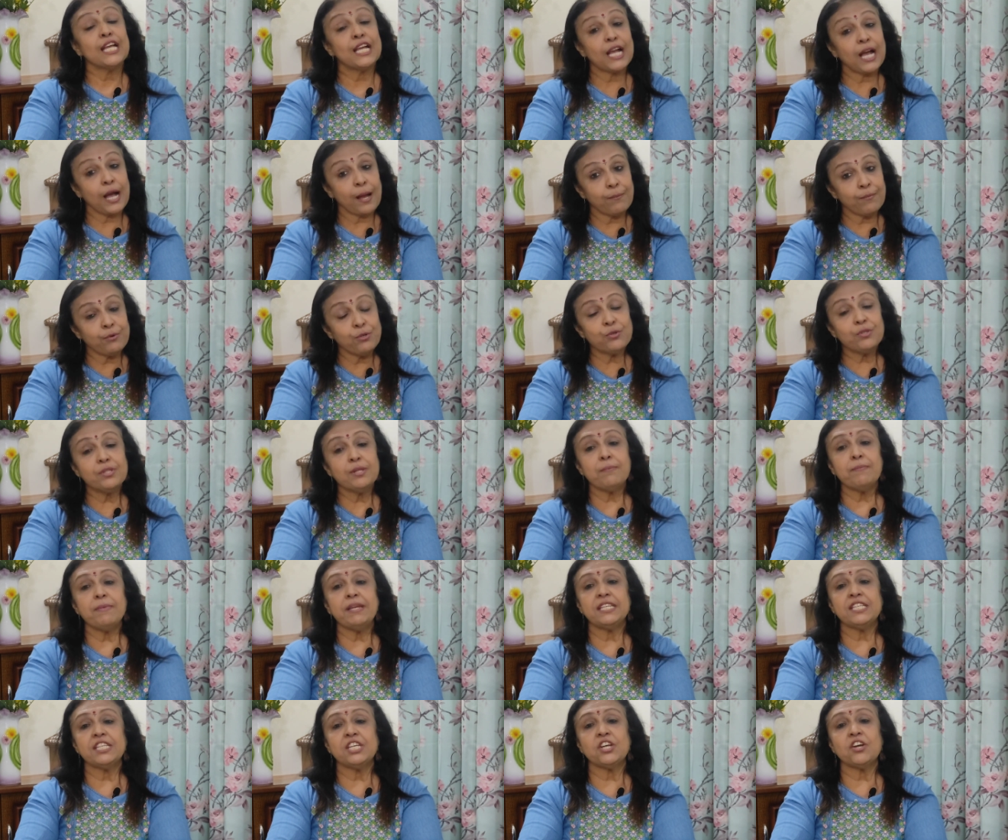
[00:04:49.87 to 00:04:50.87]
Come to the
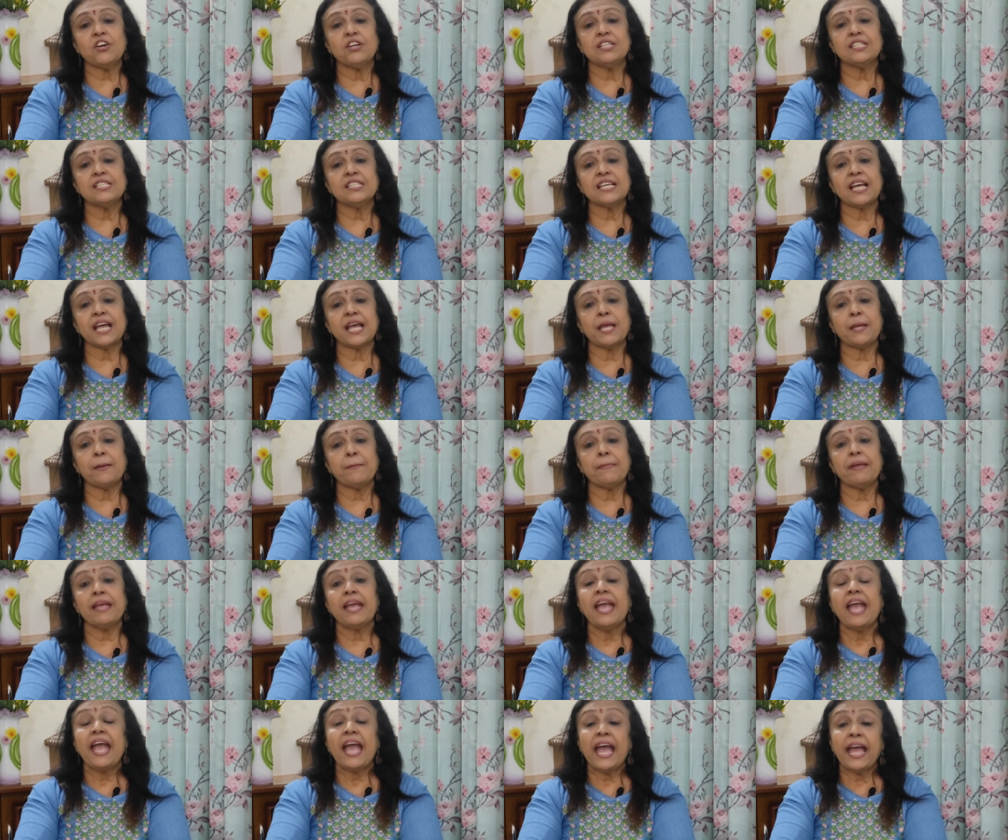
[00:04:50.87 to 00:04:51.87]
meeting on time
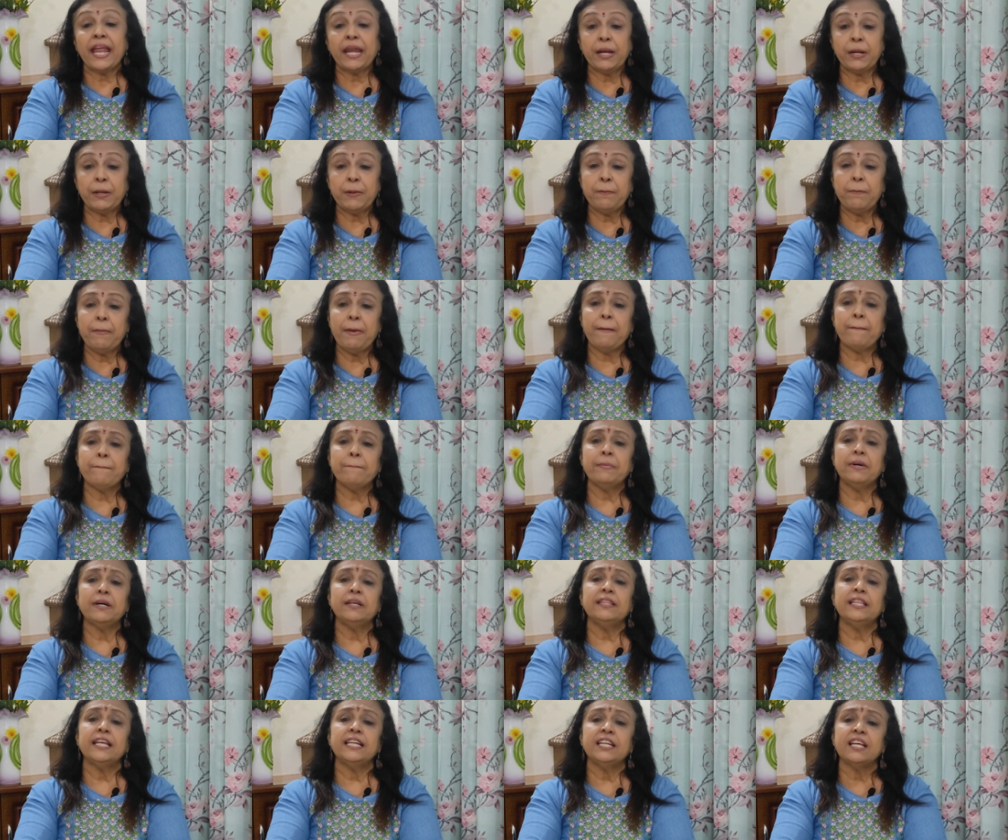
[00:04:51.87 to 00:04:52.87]
and
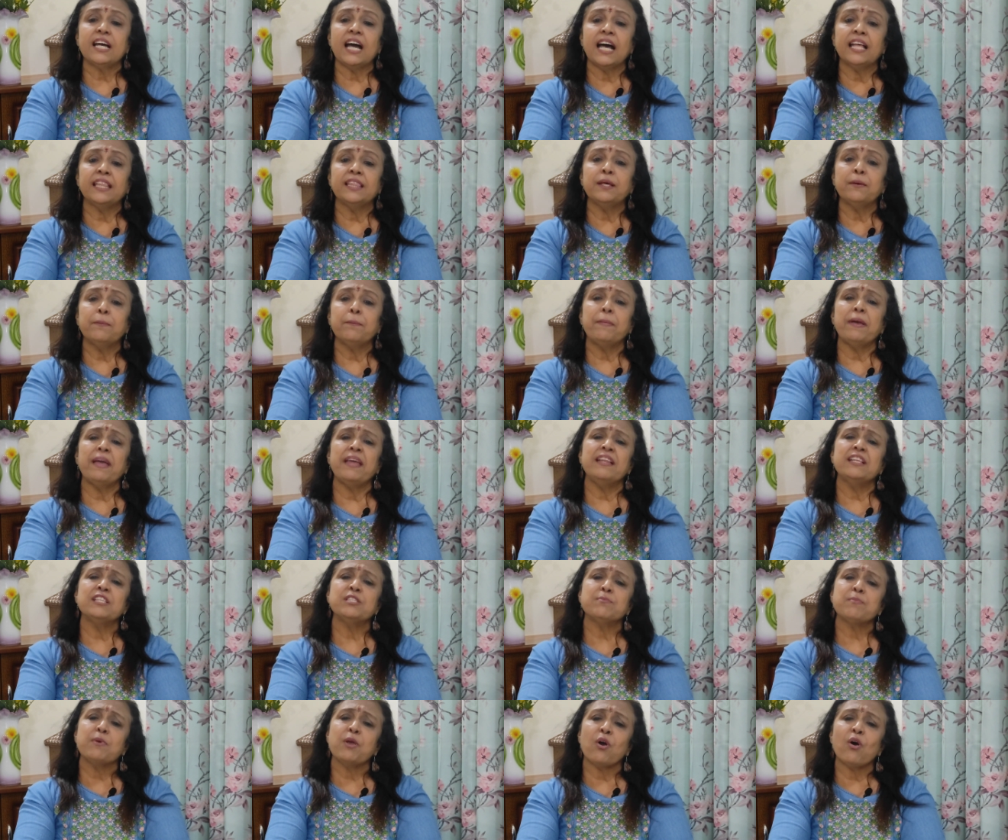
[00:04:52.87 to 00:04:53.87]
remember that other
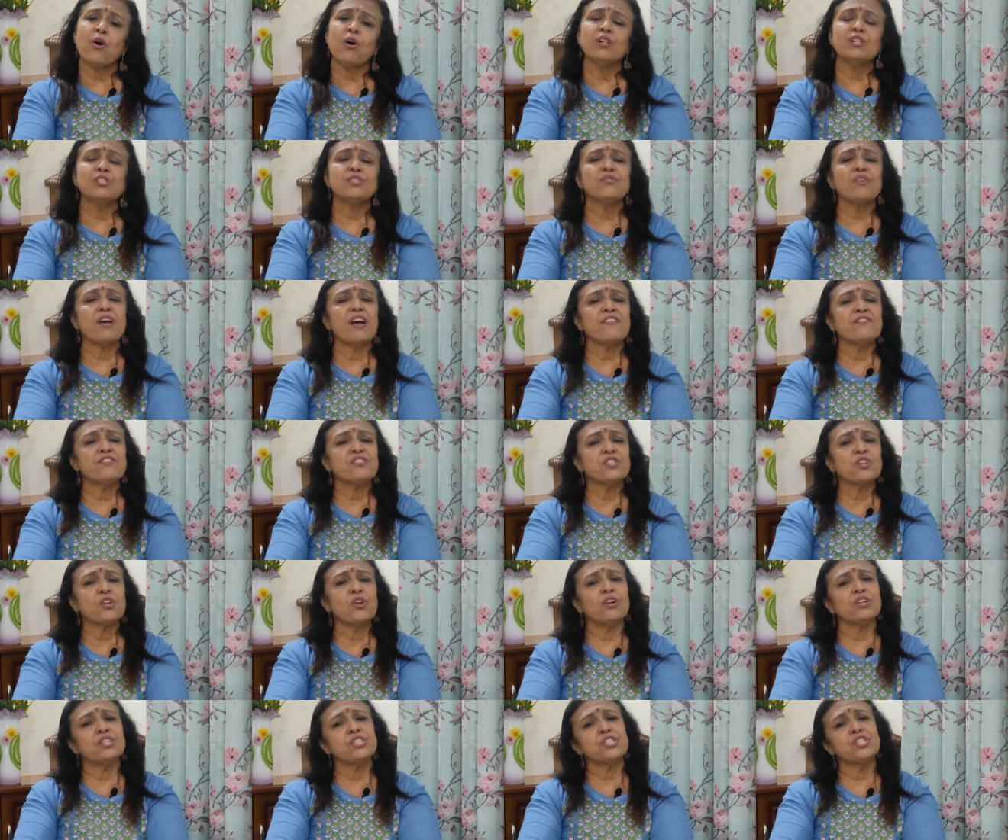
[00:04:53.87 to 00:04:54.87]
parents may also have
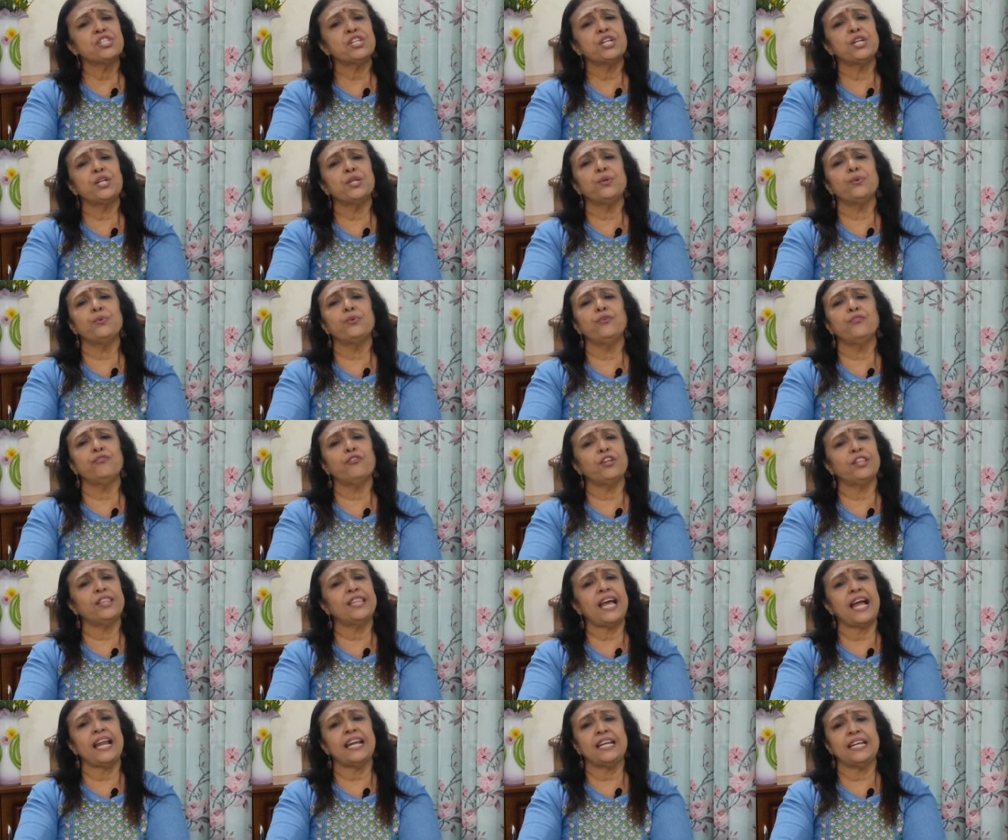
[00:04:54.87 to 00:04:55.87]
slots scheduled for
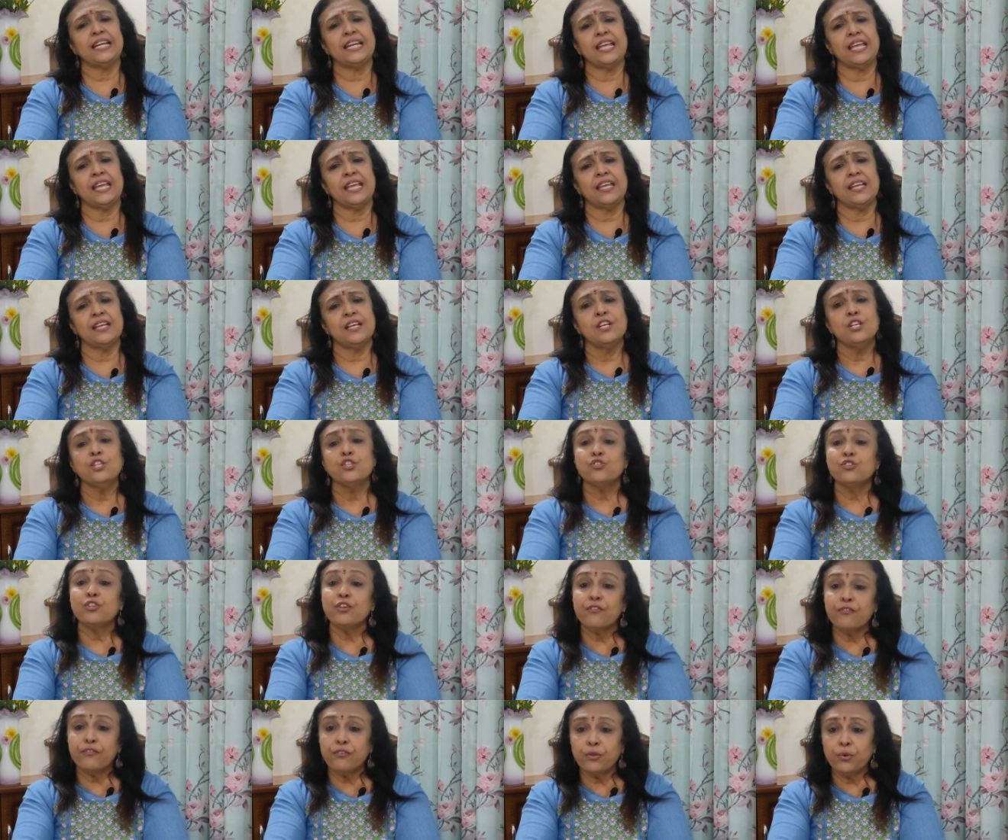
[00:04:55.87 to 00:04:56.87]
that day.
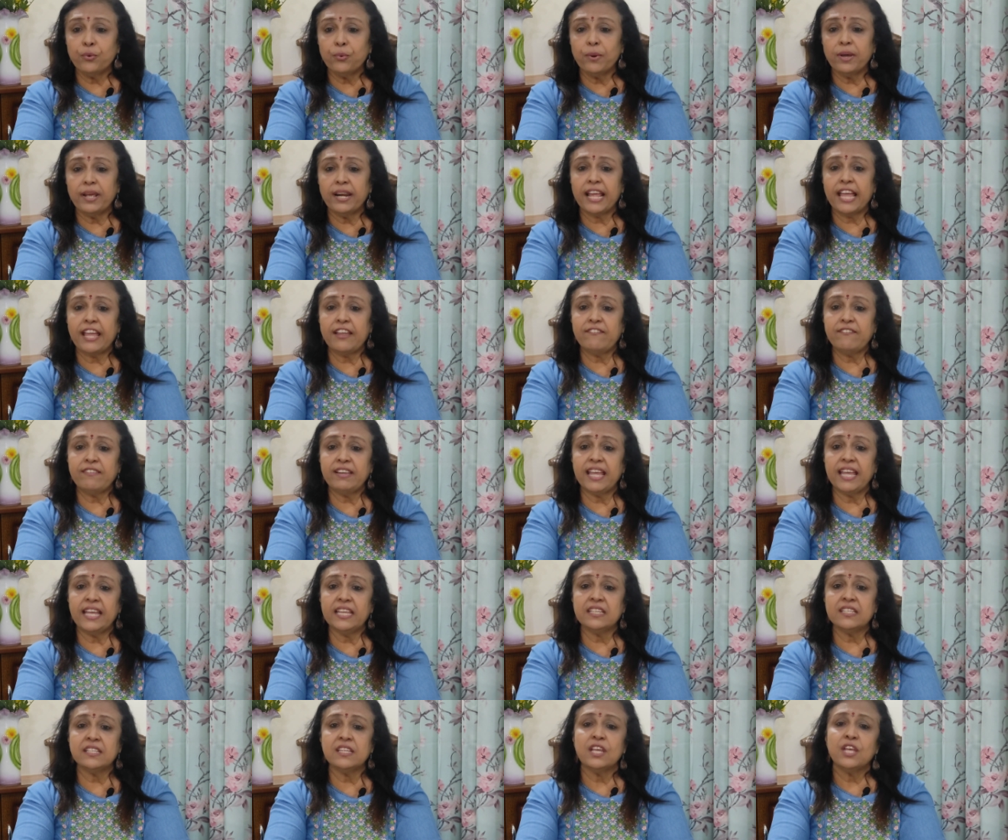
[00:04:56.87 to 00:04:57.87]
So if you arrive
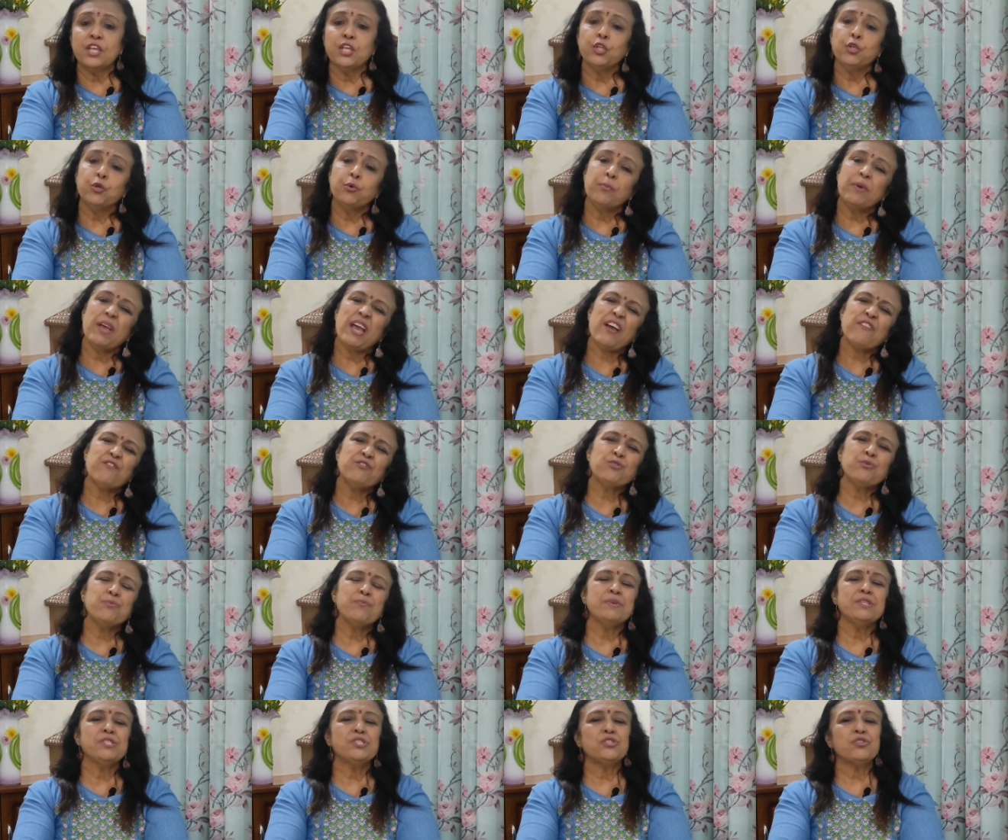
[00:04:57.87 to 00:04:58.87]
late, you may have to
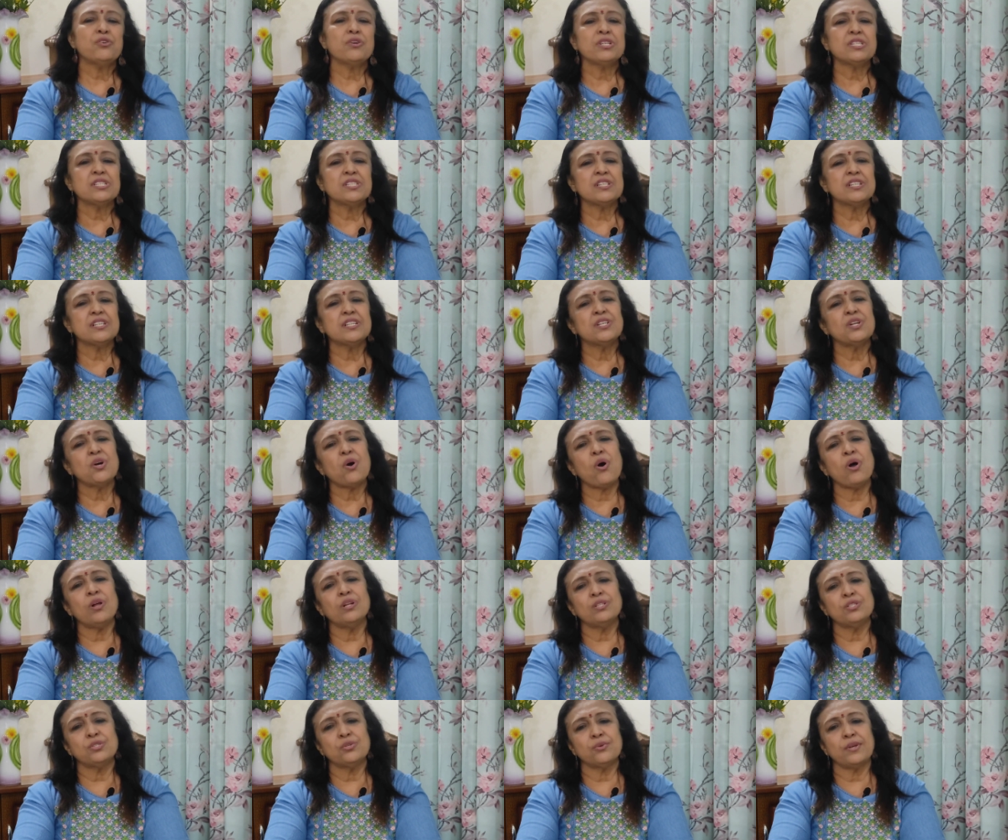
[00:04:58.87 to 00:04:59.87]
miss your turn
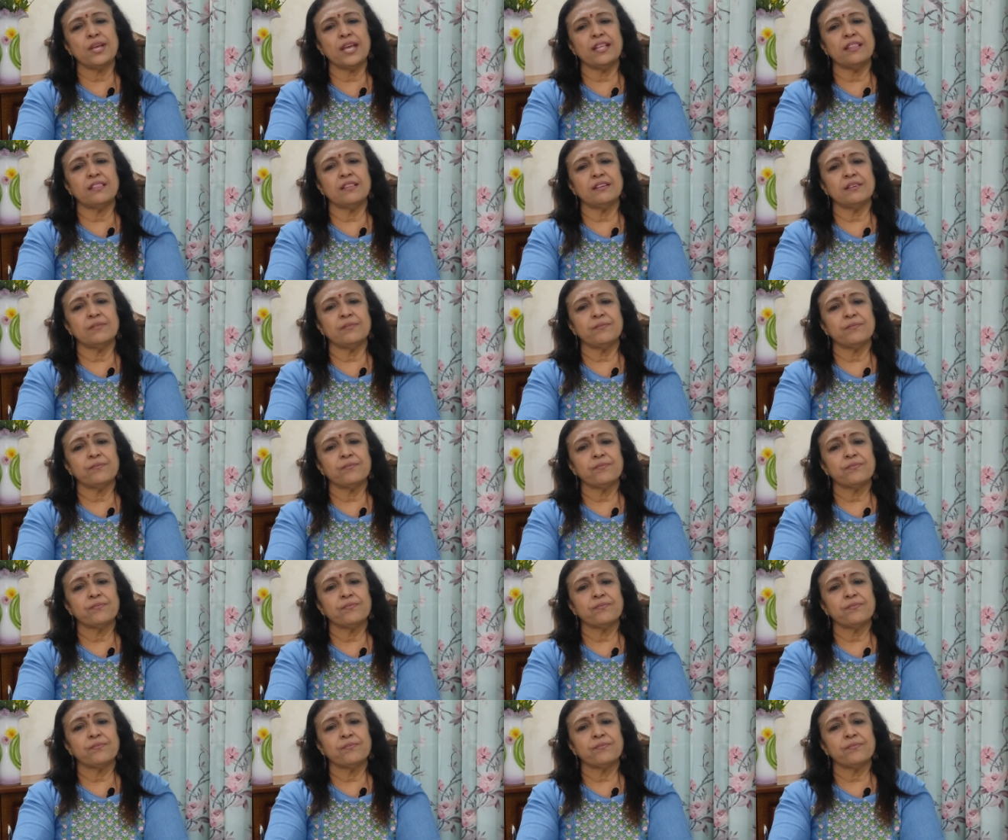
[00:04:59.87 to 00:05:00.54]
altogether.